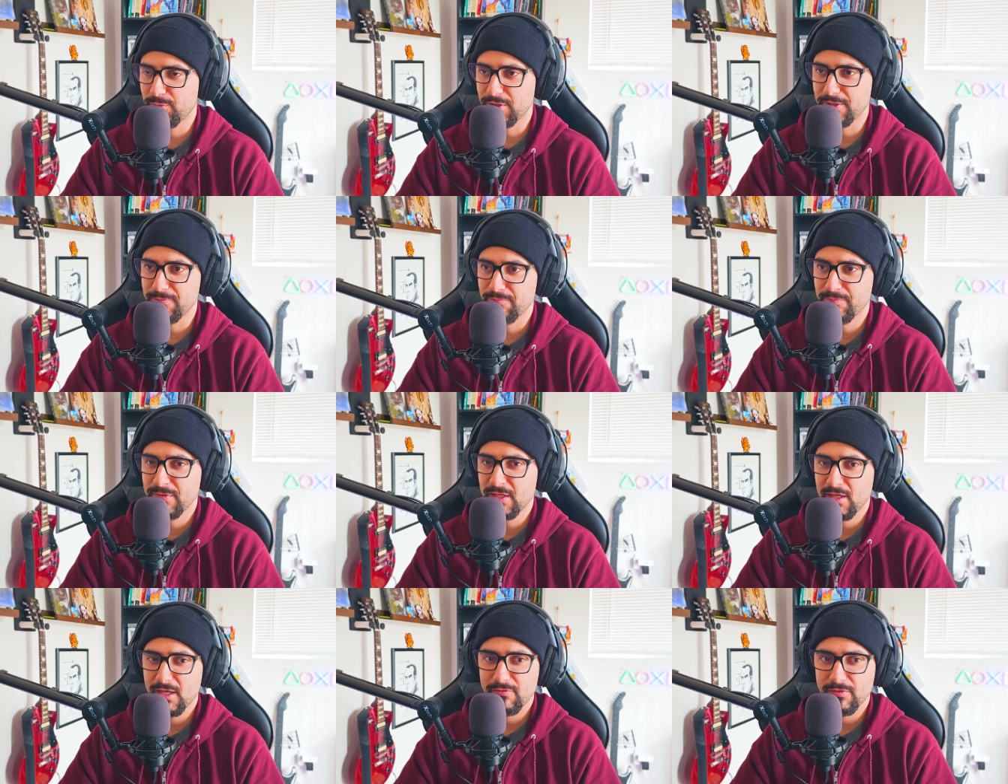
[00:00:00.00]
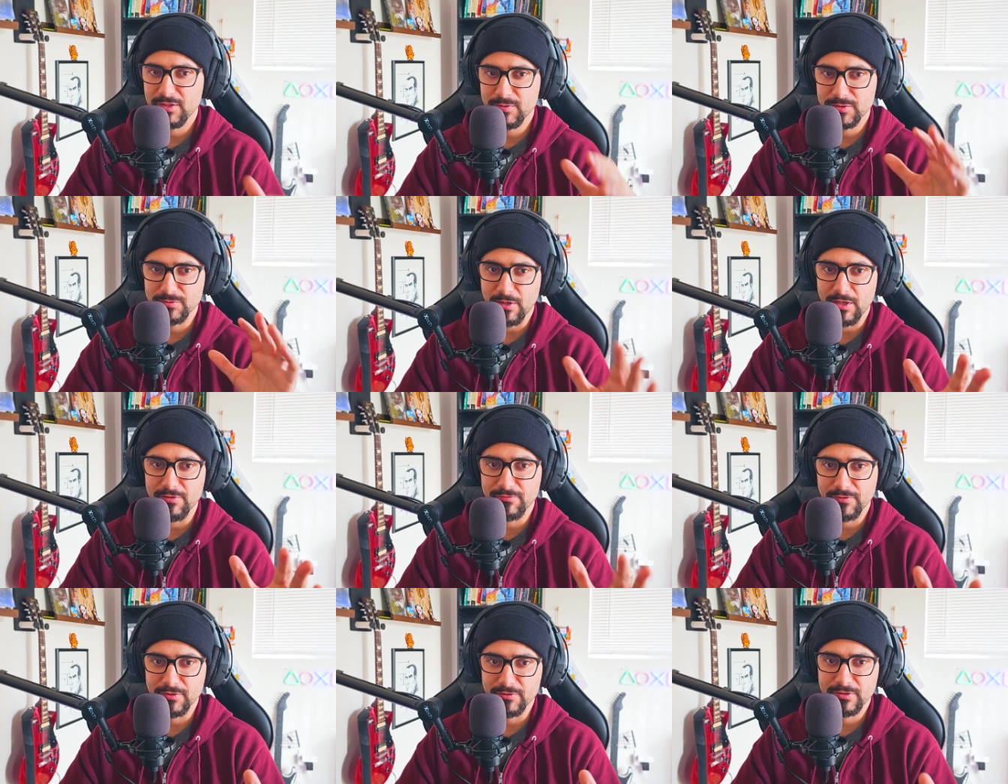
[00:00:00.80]
But I feel like it was right
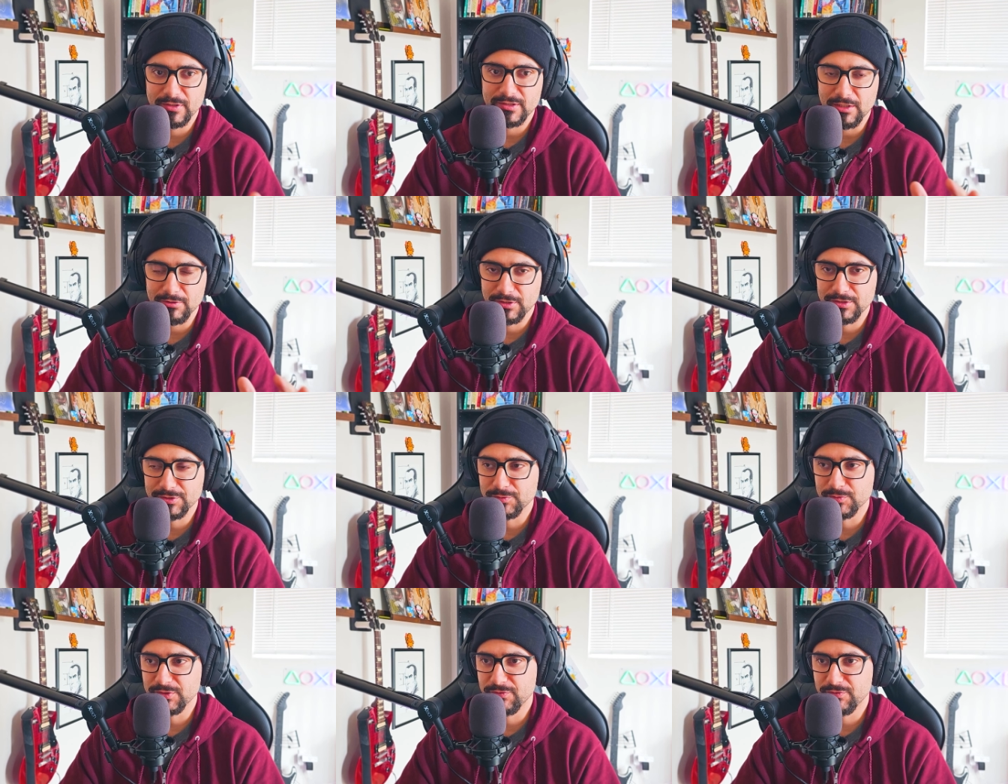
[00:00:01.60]
in front of us how Chester